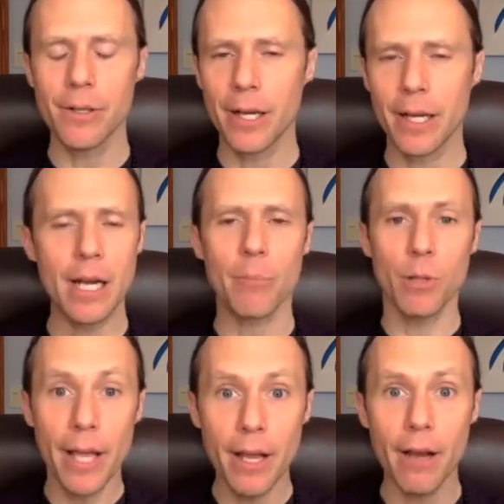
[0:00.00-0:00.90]
kind of
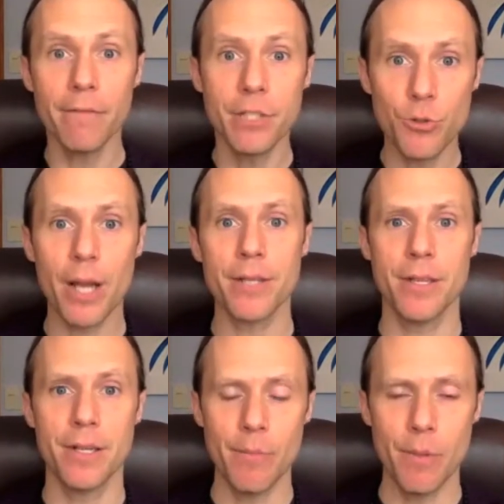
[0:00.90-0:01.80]
play of stress and
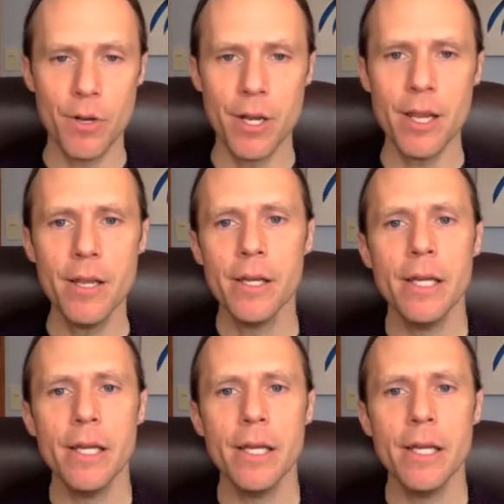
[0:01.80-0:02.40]
immunity,